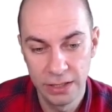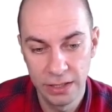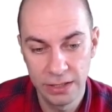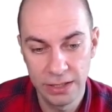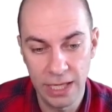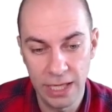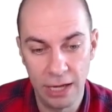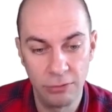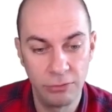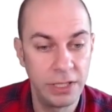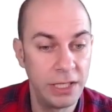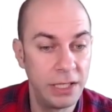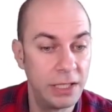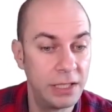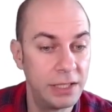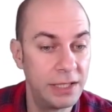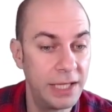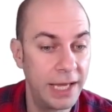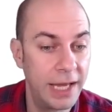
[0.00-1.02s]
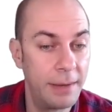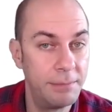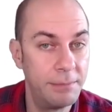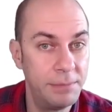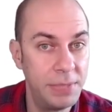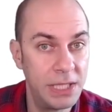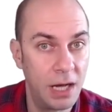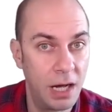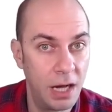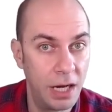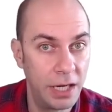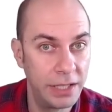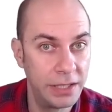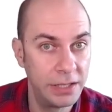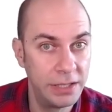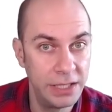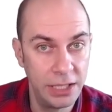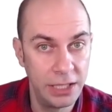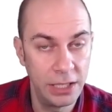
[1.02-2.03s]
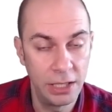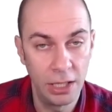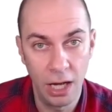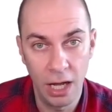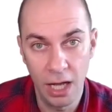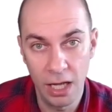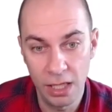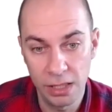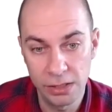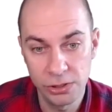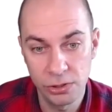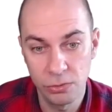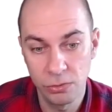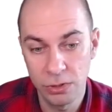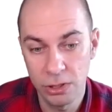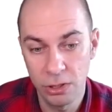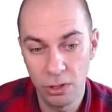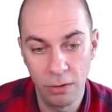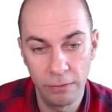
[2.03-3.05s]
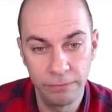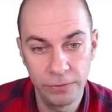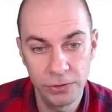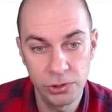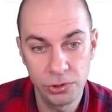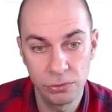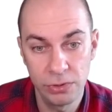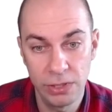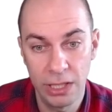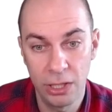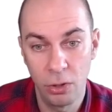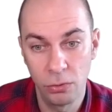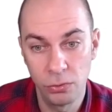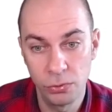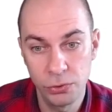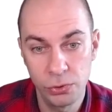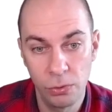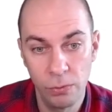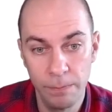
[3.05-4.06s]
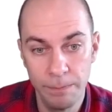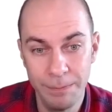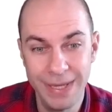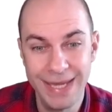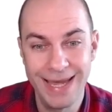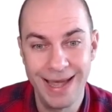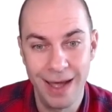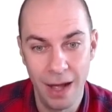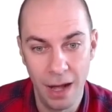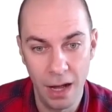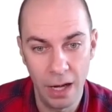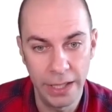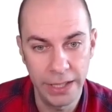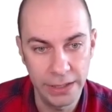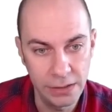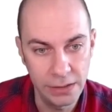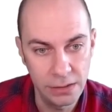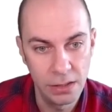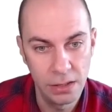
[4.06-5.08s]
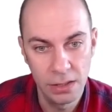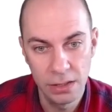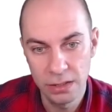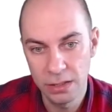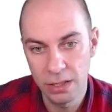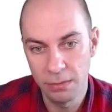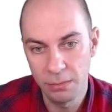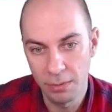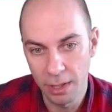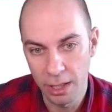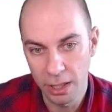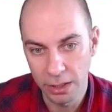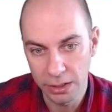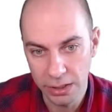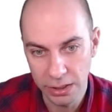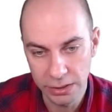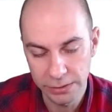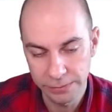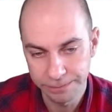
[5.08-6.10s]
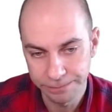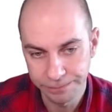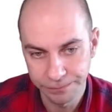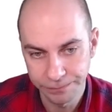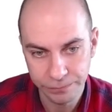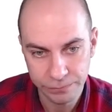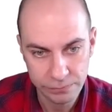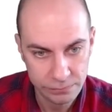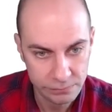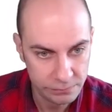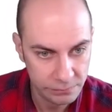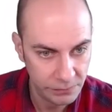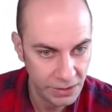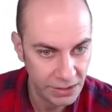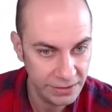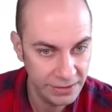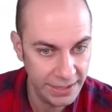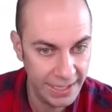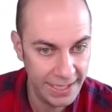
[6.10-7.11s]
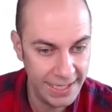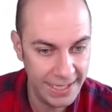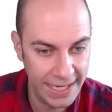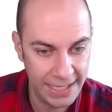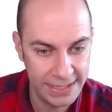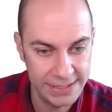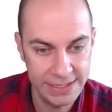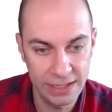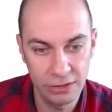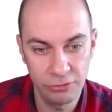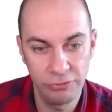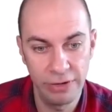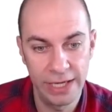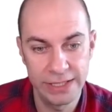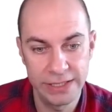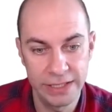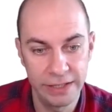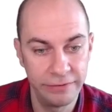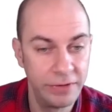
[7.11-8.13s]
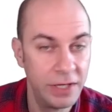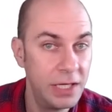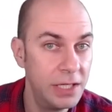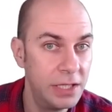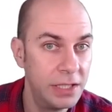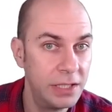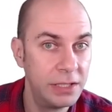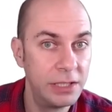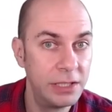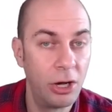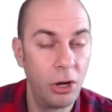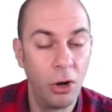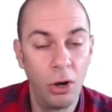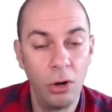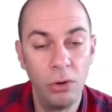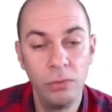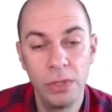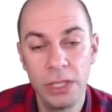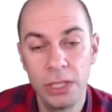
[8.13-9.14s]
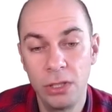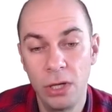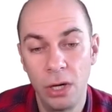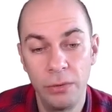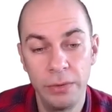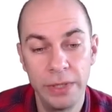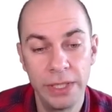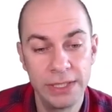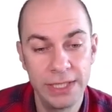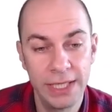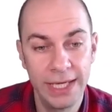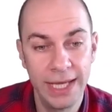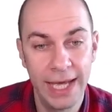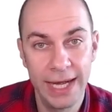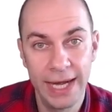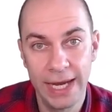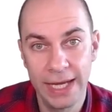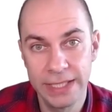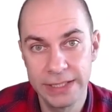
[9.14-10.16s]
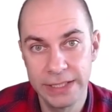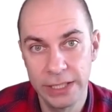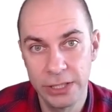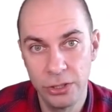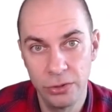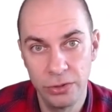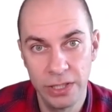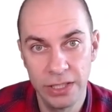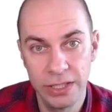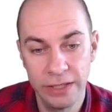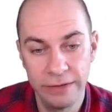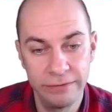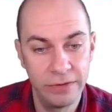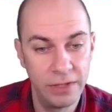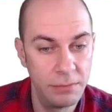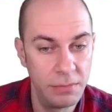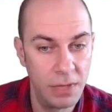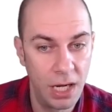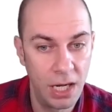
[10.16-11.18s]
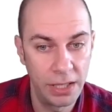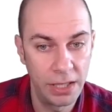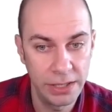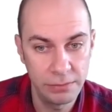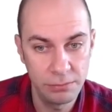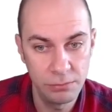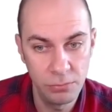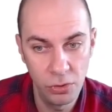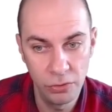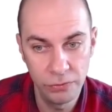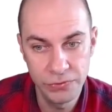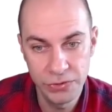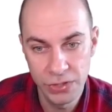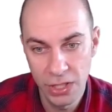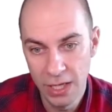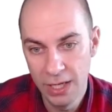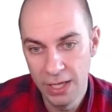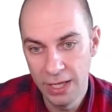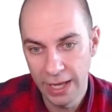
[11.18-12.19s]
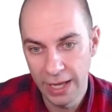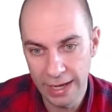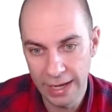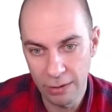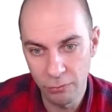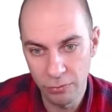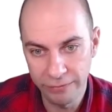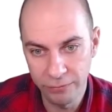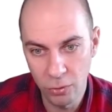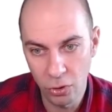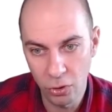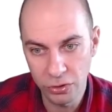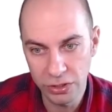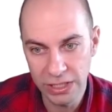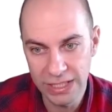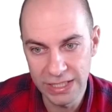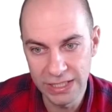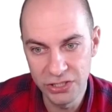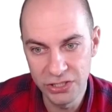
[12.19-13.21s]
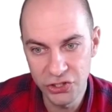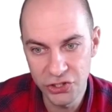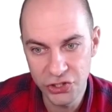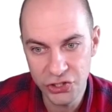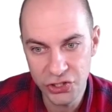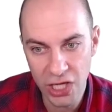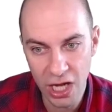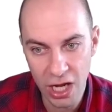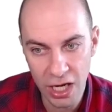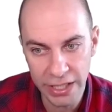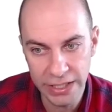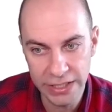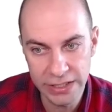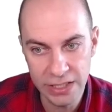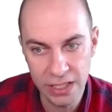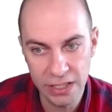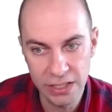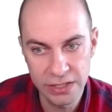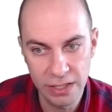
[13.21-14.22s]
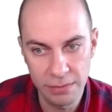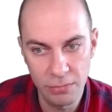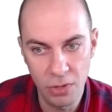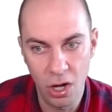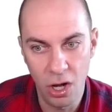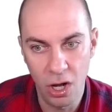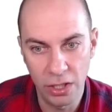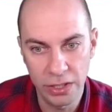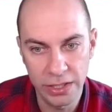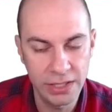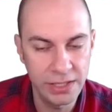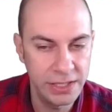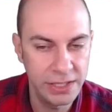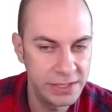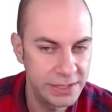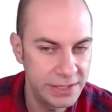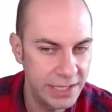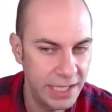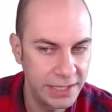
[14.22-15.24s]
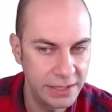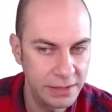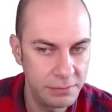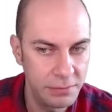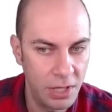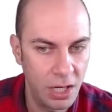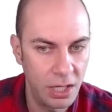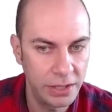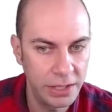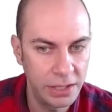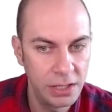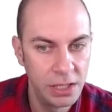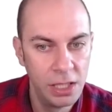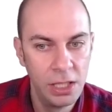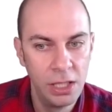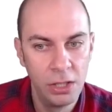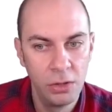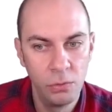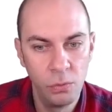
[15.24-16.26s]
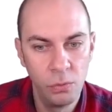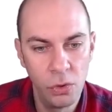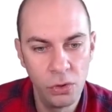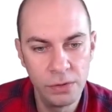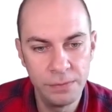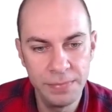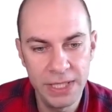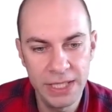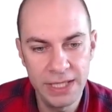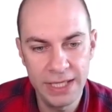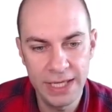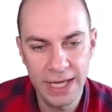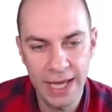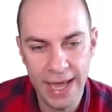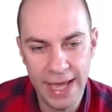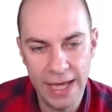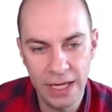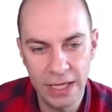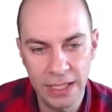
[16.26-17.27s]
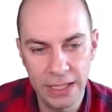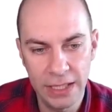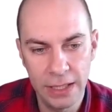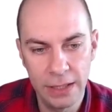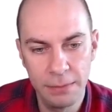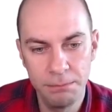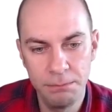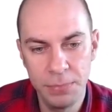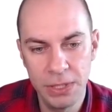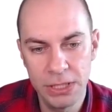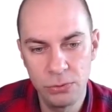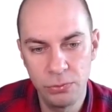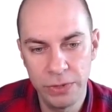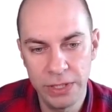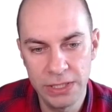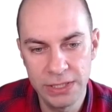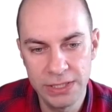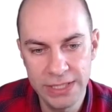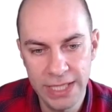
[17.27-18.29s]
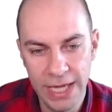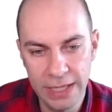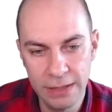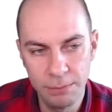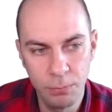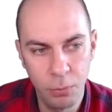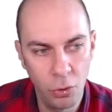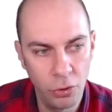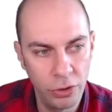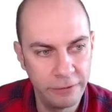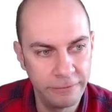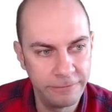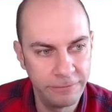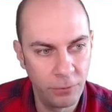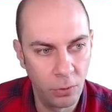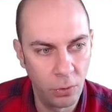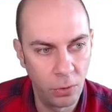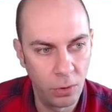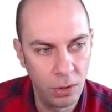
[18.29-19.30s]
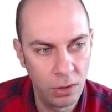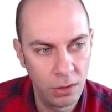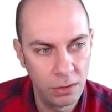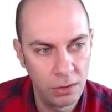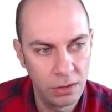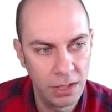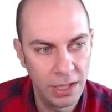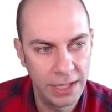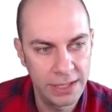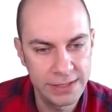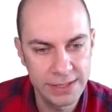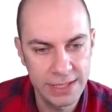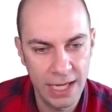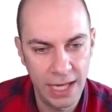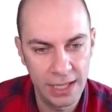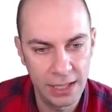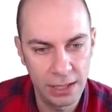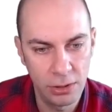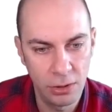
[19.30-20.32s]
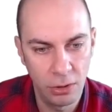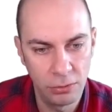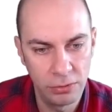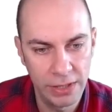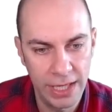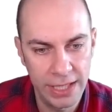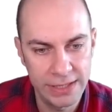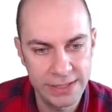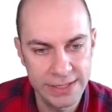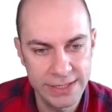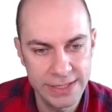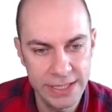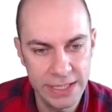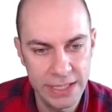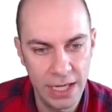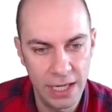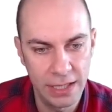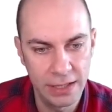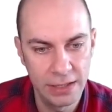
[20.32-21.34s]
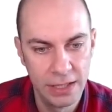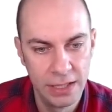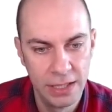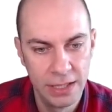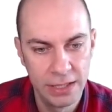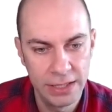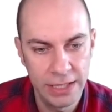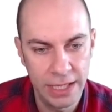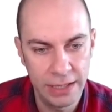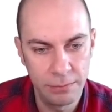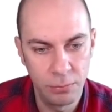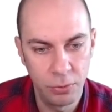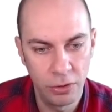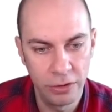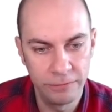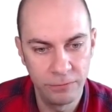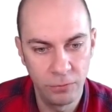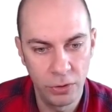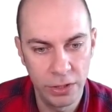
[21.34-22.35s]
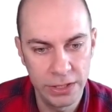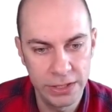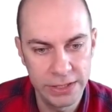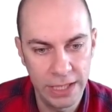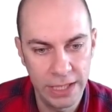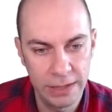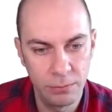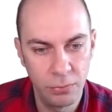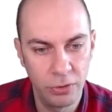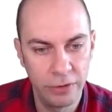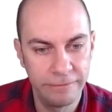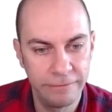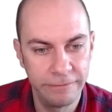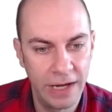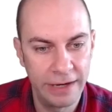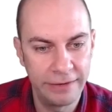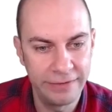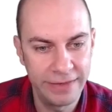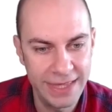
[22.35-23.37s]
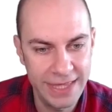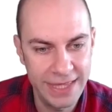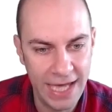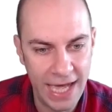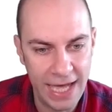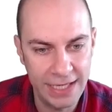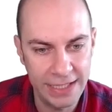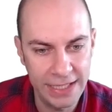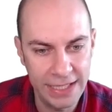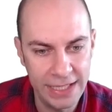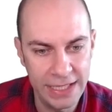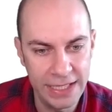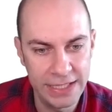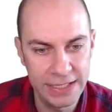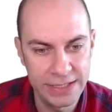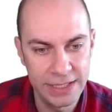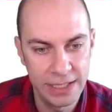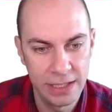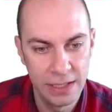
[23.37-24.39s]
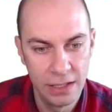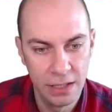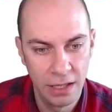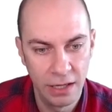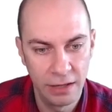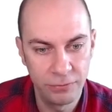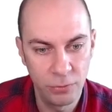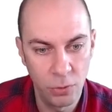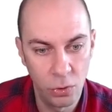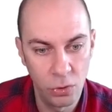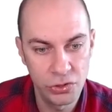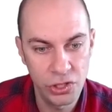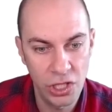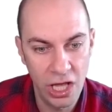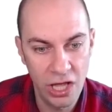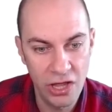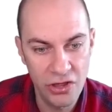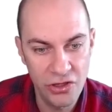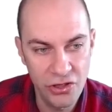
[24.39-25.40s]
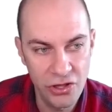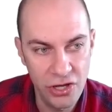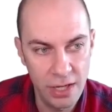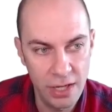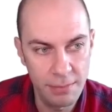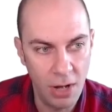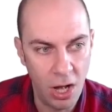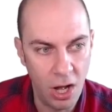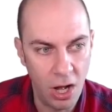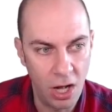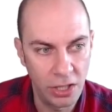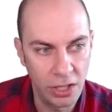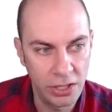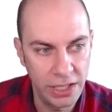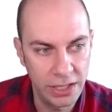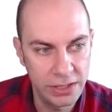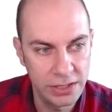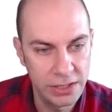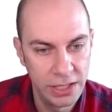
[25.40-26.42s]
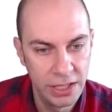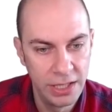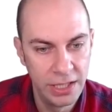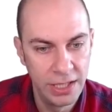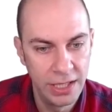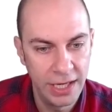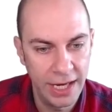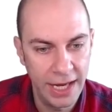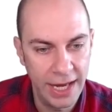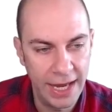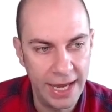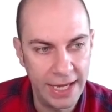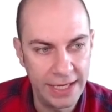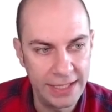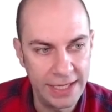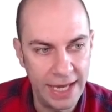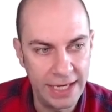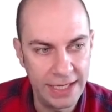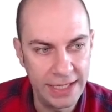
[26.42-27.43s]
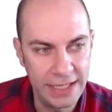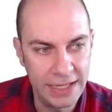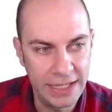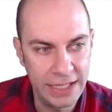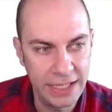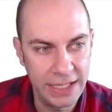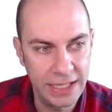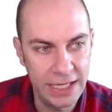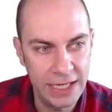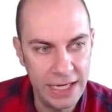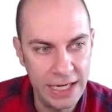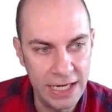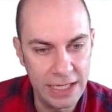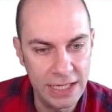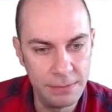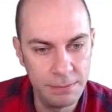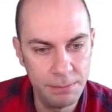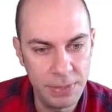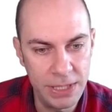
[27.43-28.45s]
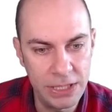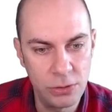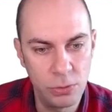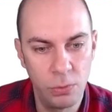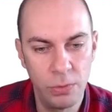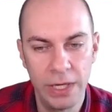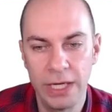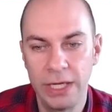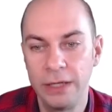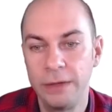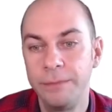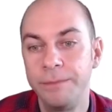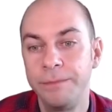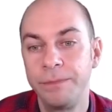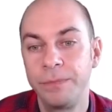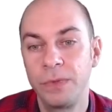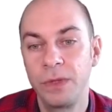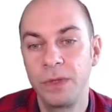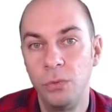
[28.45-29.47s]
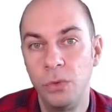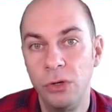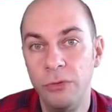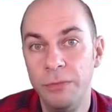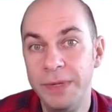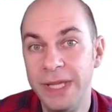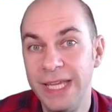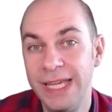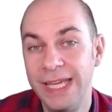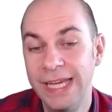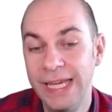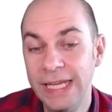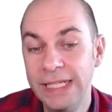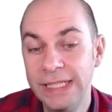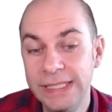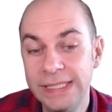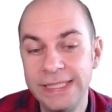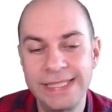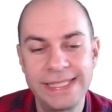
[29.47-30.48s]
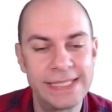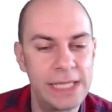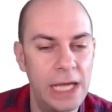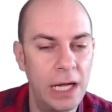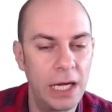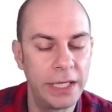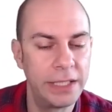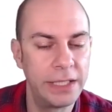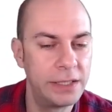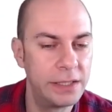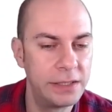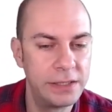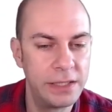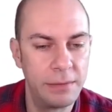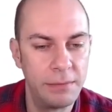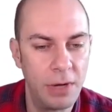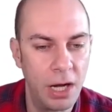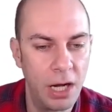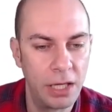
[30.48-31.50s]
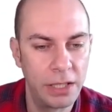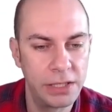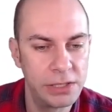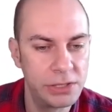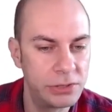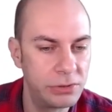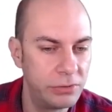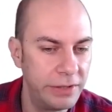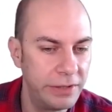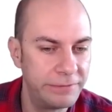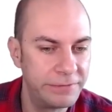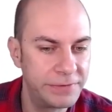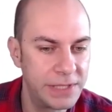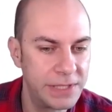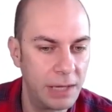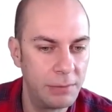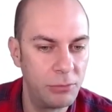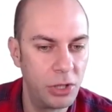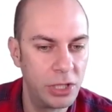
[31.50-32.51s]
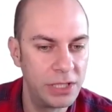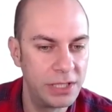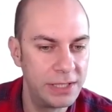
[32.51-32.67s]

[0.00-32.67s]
down here, they are behind the ask or the offer, so they're also behind the market. They're less aggressive. They're only going to get executed if the market moves. And then we've got inside the market. Inside the market would be the area between 10.4, let's call that CN, 10.4 and 10.5. That is, of course, the market. And anything in between will be inside the market. So if someone